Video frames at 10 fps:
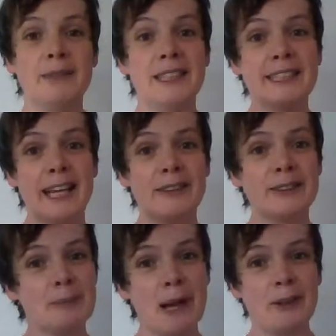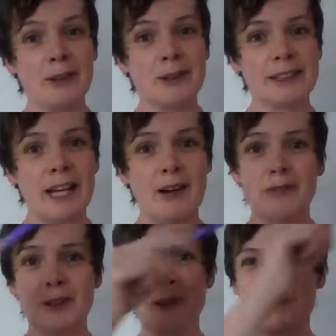details about
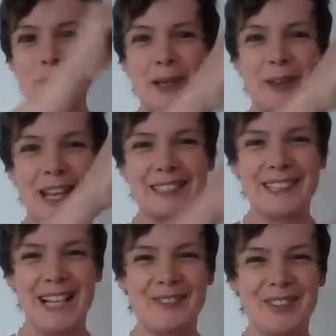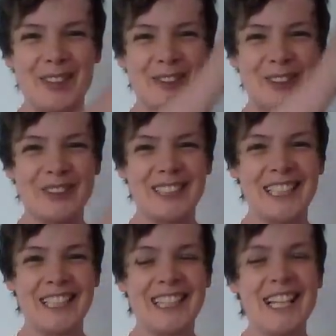yourself. Oh, be on that side for you, won't it?